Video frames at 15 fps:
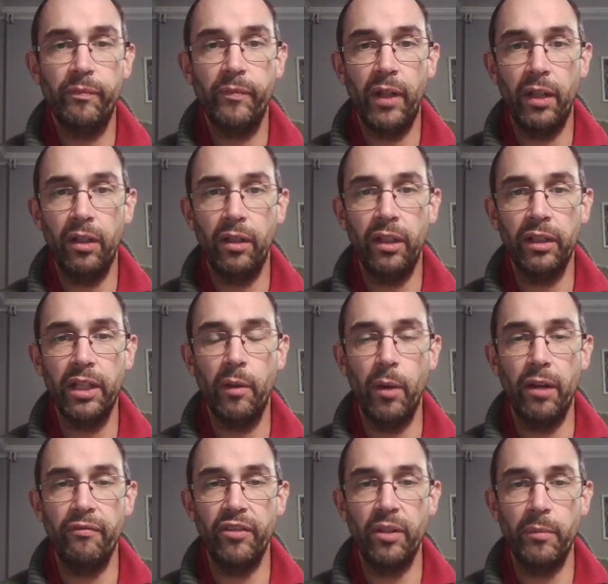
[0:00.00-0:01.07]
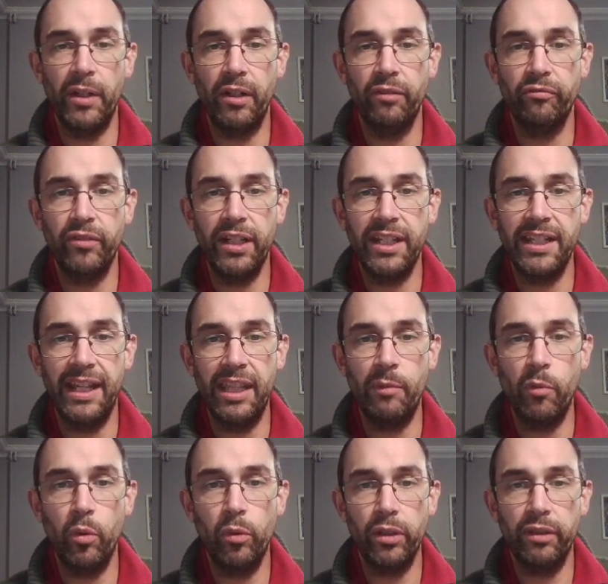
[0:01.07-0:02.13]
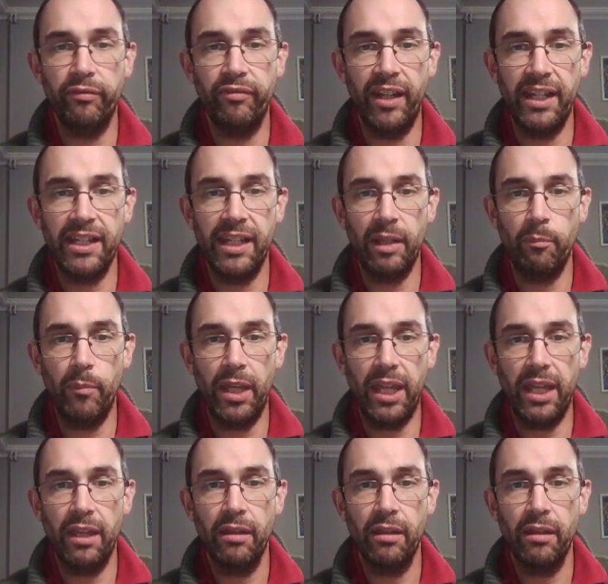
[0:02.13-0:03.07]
I'll go over them and I'll reset them all to facing me